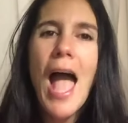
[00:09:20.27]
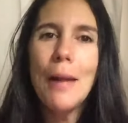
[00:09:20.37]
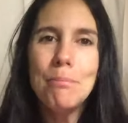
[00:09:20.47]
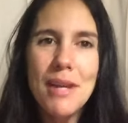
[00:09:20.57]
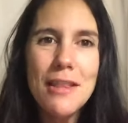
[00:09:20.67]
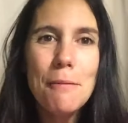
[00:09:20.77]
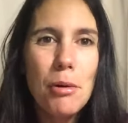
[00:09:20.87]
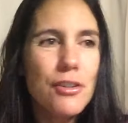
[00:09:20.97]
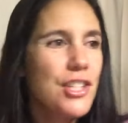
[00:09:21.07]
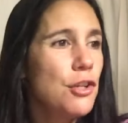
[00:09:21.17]
and be the
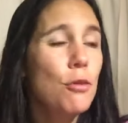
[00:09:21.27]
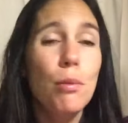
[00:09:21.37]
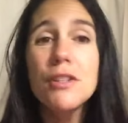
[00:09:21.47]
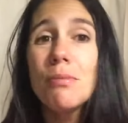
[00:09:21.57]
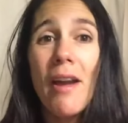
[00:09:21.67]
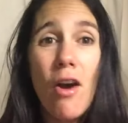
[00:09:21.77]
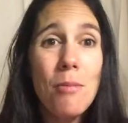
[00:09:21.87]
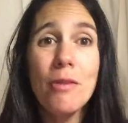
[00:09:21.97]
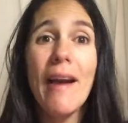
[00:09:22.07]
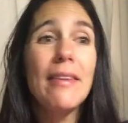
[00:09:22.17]
person who puts my
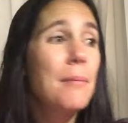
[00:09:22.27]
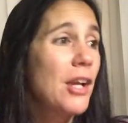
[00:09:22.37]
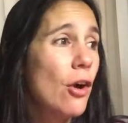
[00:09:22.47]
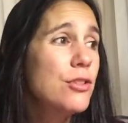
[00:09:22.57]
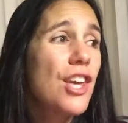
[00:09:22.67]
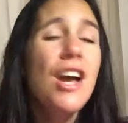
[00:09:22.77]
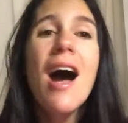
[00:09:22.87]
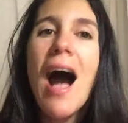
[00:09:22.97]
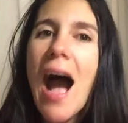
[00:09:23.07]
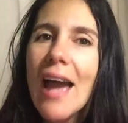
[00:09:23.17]
arm around them and goes,
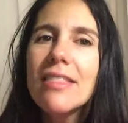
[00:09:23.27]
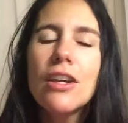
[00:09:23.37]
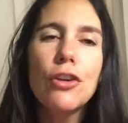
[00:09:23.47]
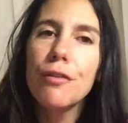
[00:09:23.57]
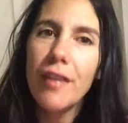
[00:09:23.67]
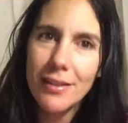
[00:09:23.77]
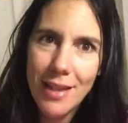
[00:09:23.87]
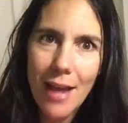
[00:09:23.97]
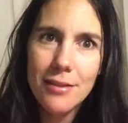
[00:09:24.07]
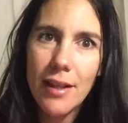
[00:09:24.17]
I think you're
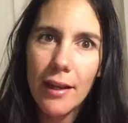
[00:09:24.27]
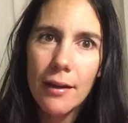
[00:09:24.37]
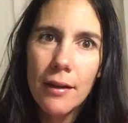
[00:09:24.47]
fantastic.